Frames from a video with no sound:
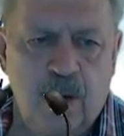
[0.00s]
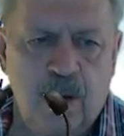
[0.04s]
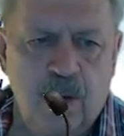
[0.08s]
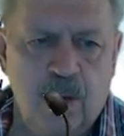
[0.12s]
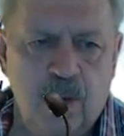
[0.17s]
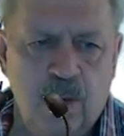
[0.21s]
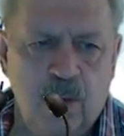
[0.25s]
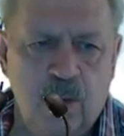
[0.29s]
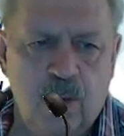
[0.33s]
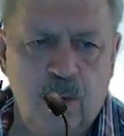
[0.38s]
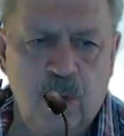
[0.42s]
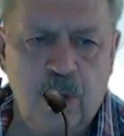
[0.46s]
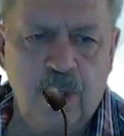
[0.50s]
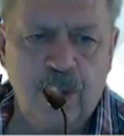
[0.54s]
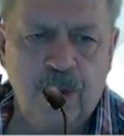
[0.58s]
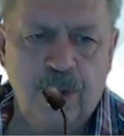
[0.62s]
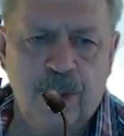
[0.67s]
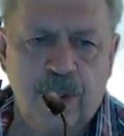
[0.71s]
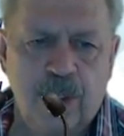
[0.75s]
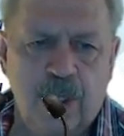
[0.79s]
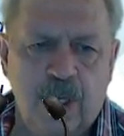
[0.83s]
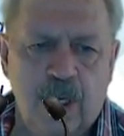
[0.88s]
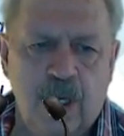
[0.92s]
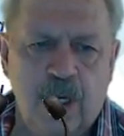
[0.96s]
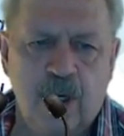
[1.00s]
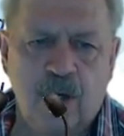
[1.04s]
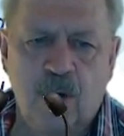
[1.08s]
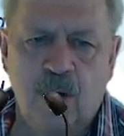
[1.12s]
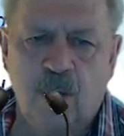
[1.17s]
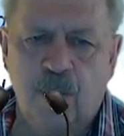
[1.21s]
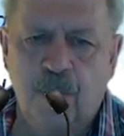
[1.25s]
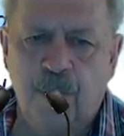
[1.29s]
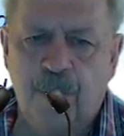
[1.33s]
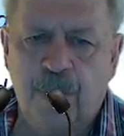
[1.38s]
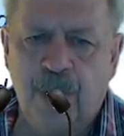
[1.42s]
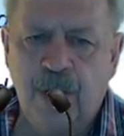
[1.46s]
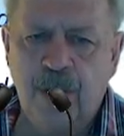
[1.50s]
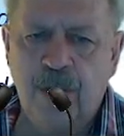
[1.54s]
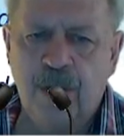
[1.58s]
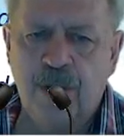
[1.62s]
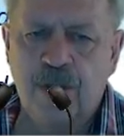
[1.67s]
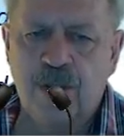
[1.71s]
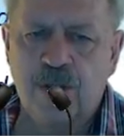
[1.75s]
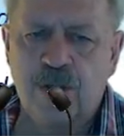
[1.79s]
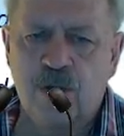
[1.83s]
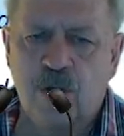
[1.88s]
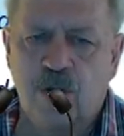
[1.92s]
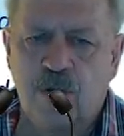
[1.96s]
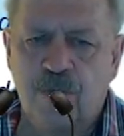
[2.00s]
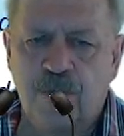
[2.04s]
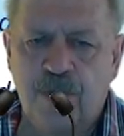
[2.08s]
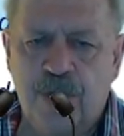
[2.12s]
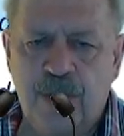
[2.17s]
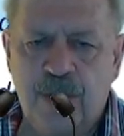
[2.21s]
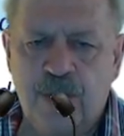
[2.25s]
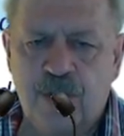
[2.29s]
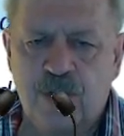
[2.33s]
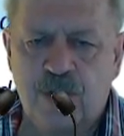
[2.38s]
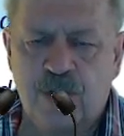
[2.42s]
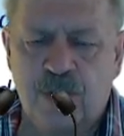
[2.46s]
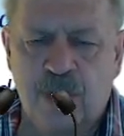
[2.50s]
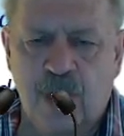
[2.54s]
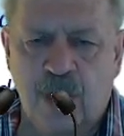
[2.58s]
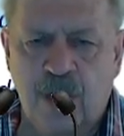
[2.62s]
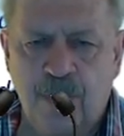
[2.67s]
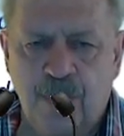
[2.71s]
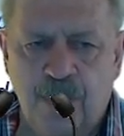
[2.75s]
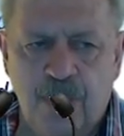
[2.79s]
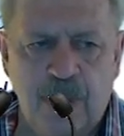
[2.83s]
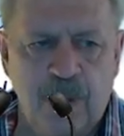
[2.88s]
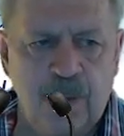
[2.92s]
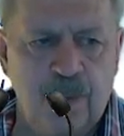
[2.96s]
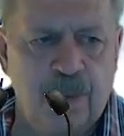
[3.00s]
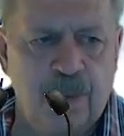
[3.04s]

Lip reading: With components of each type. In